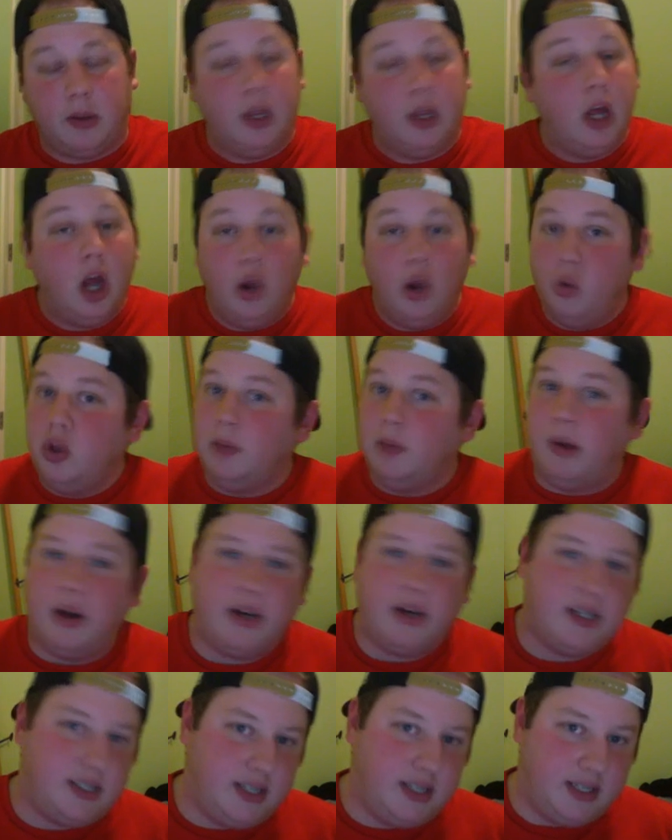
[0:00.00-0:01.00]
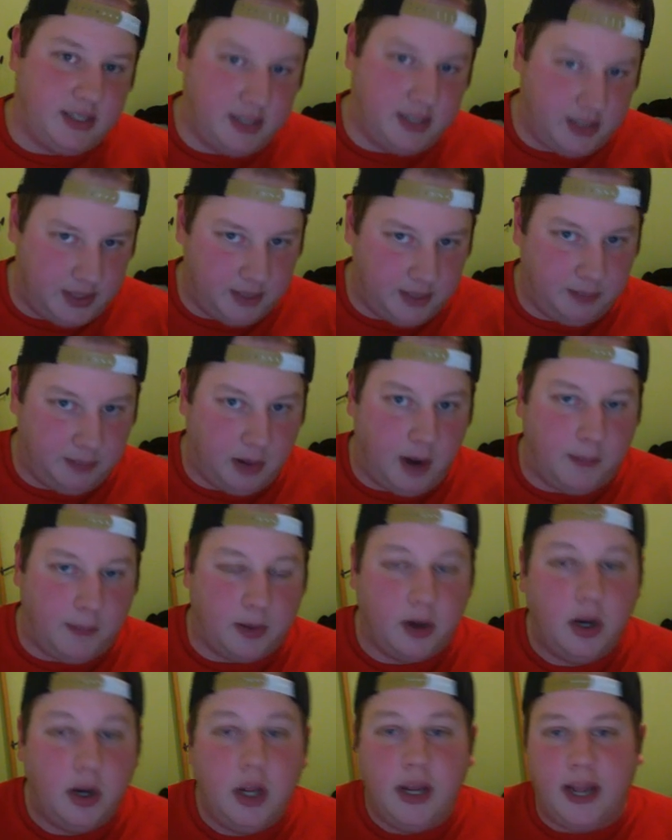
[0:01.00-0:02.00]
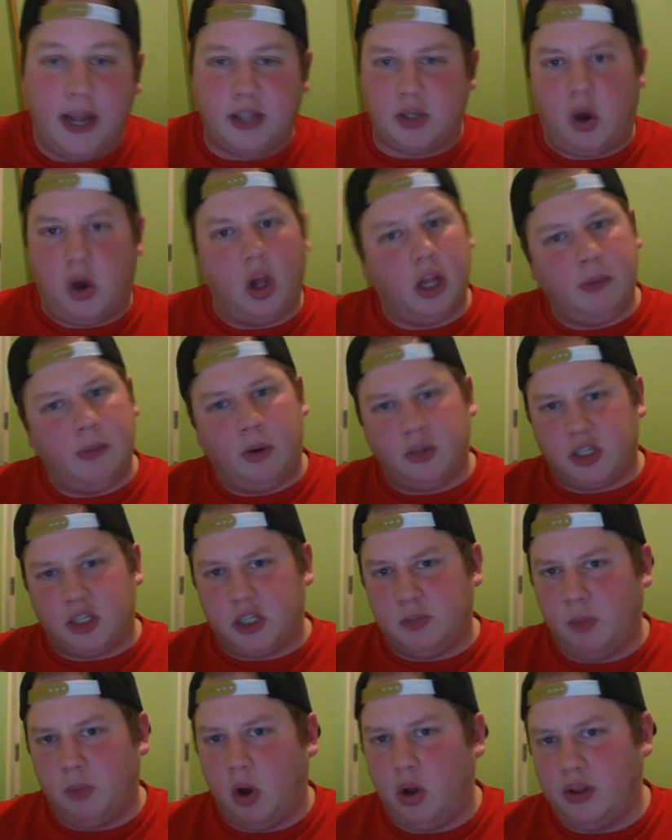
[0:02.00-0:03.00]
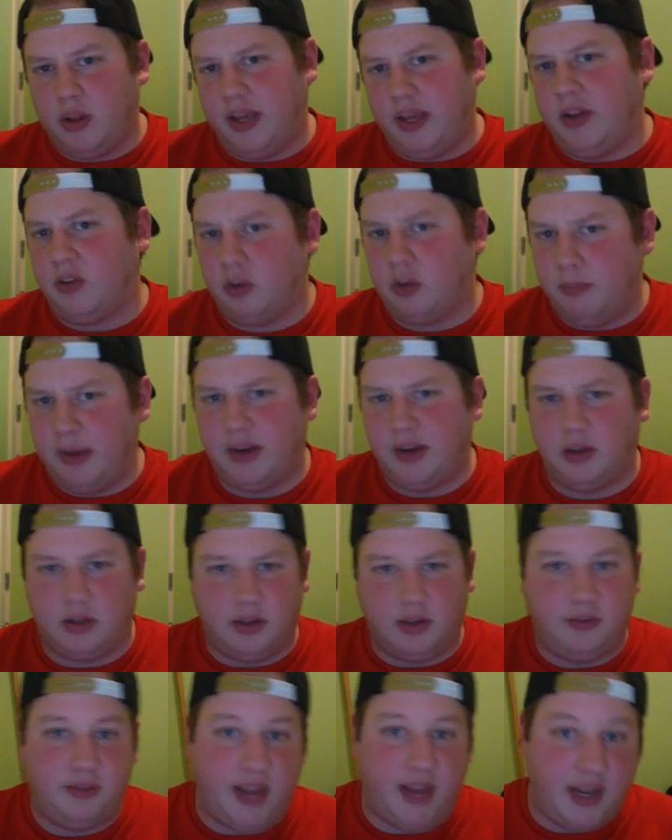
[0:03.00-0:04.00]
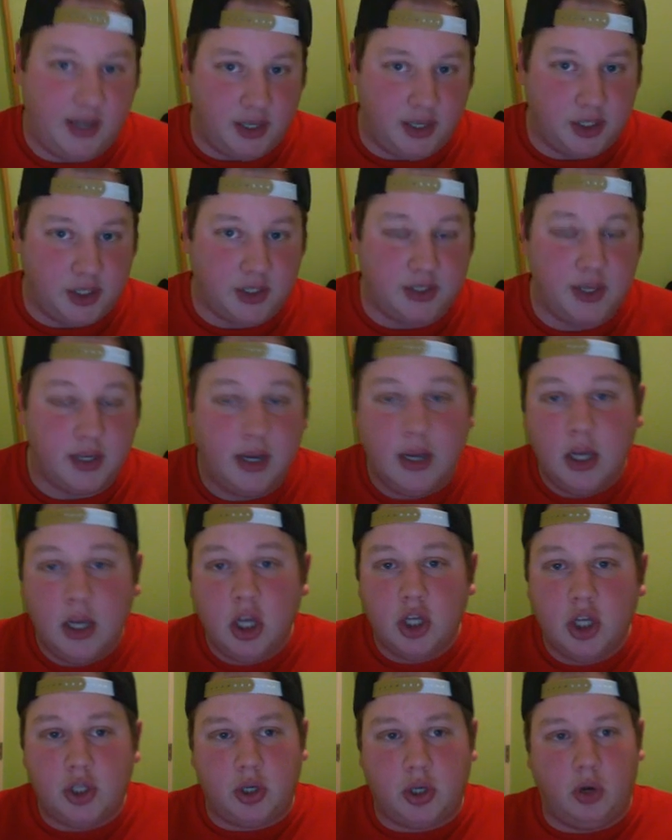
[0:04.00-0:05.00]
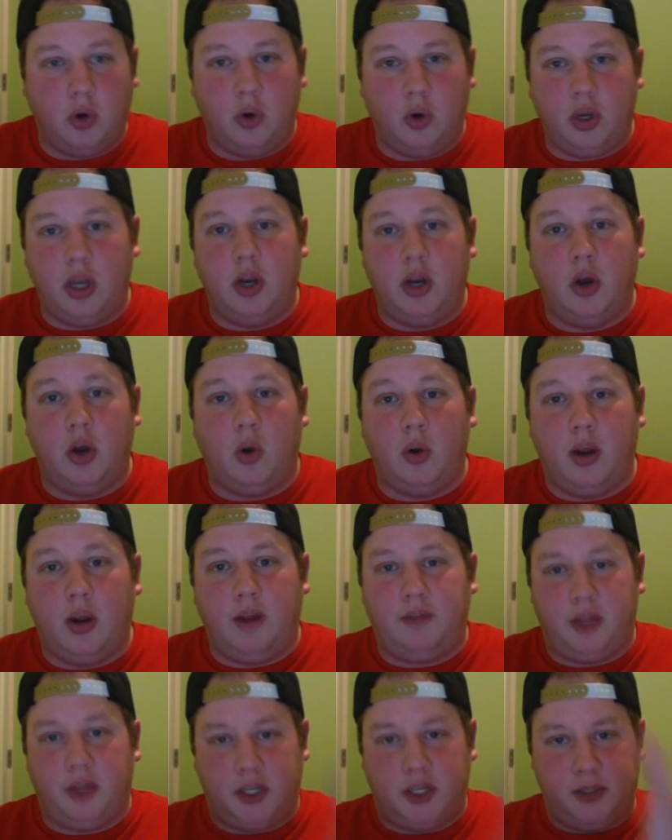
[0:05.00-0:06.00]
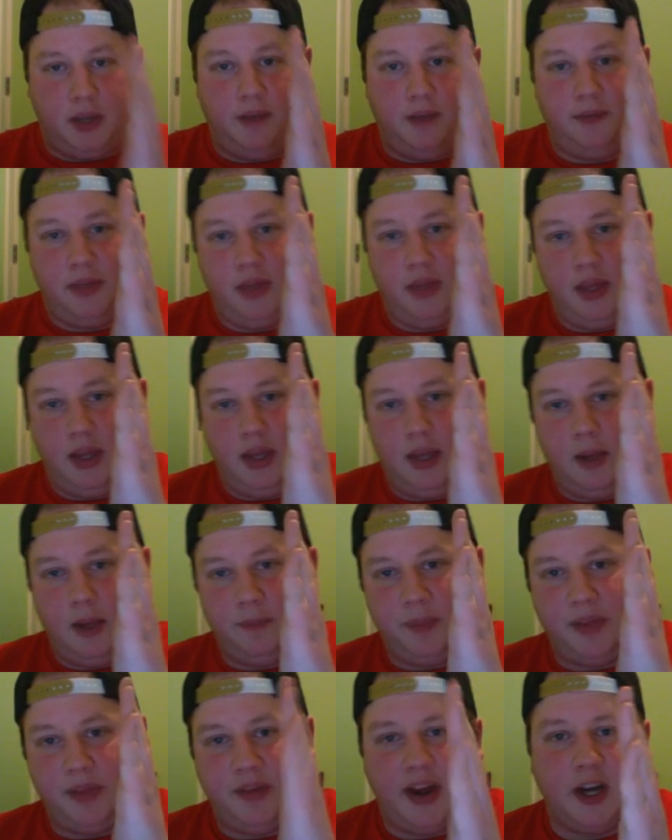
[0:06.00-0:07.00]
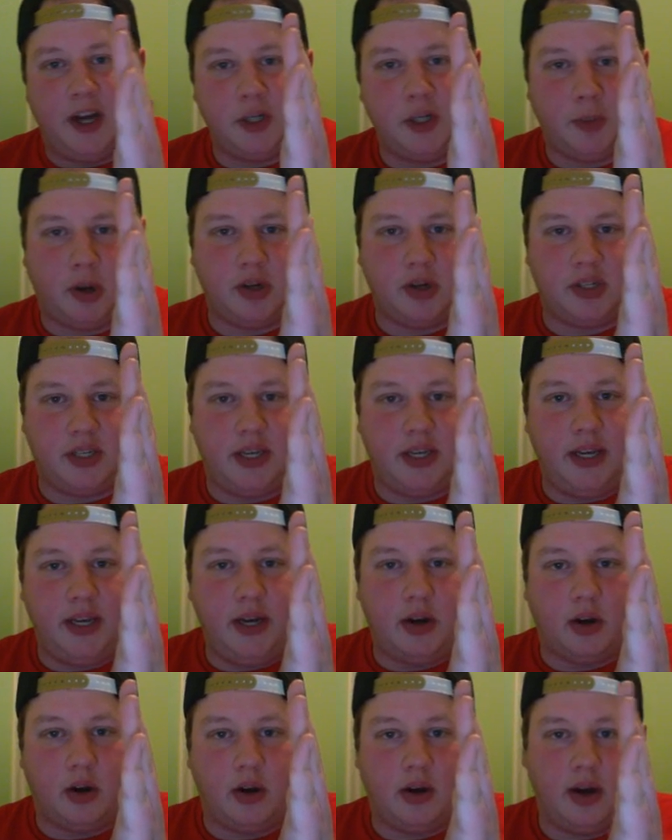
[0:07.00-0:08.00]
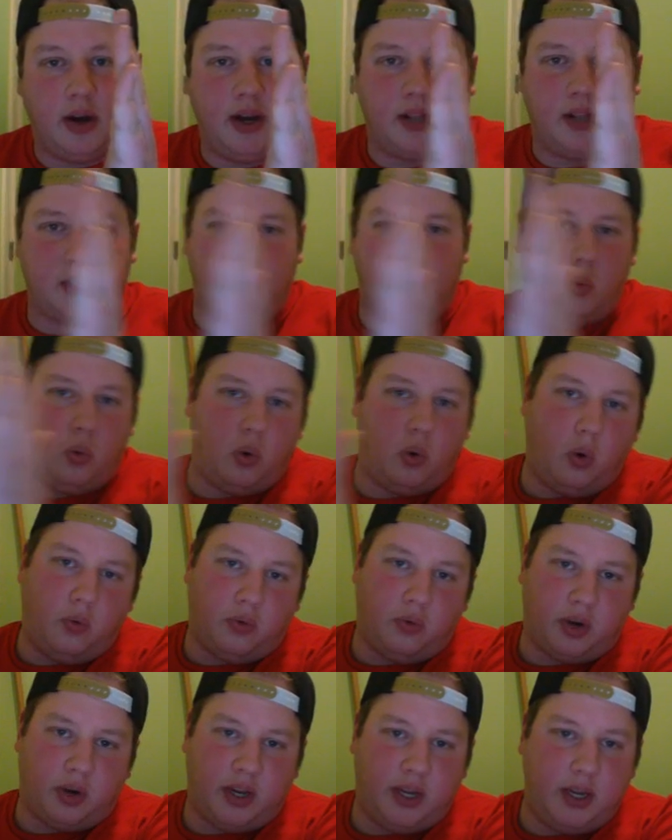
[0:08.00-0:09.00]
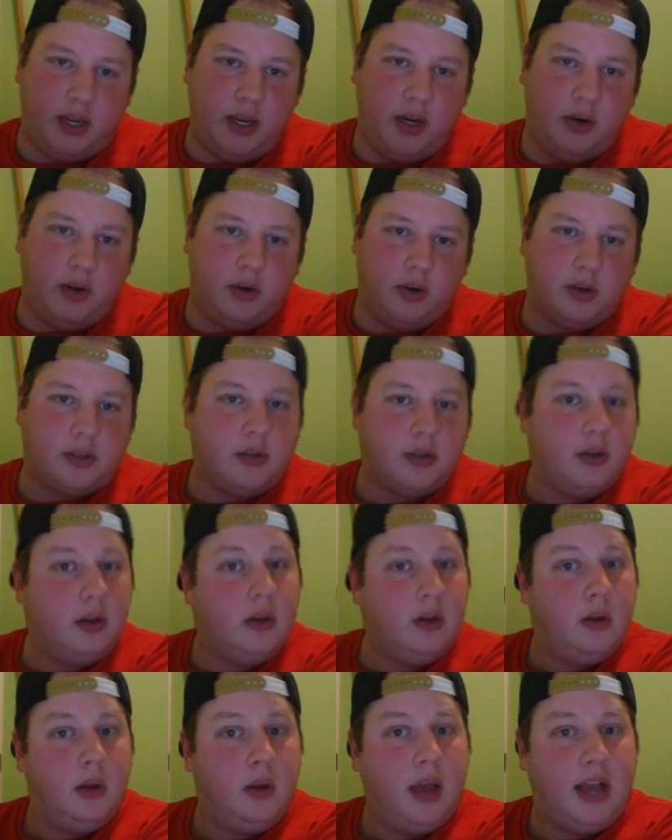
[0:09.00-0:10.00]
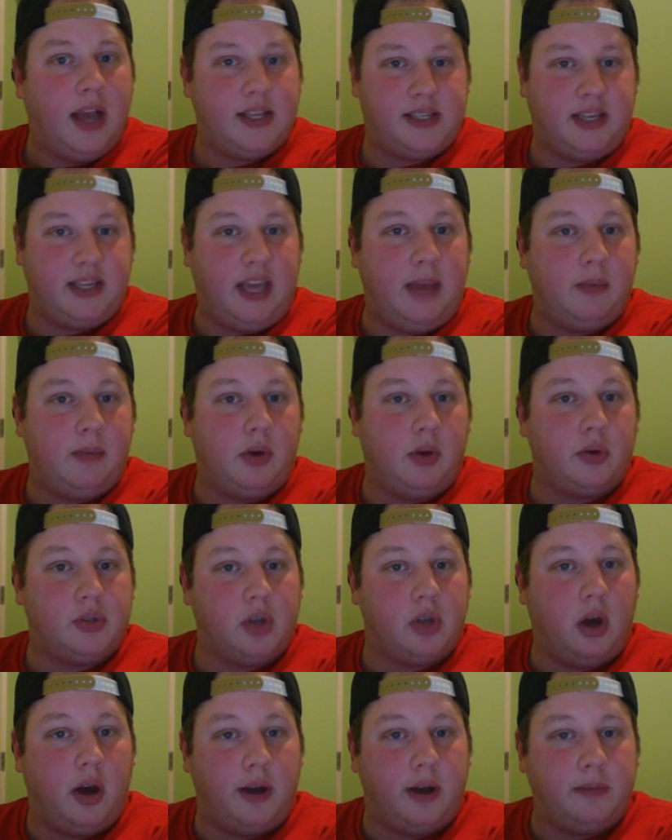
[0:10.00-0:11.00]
Ulamog doesn't exist in Pauper. It's all about small incremental advantages. So, you know, if, this, if the, the advantage bar is here, and it's over here as the game goes on,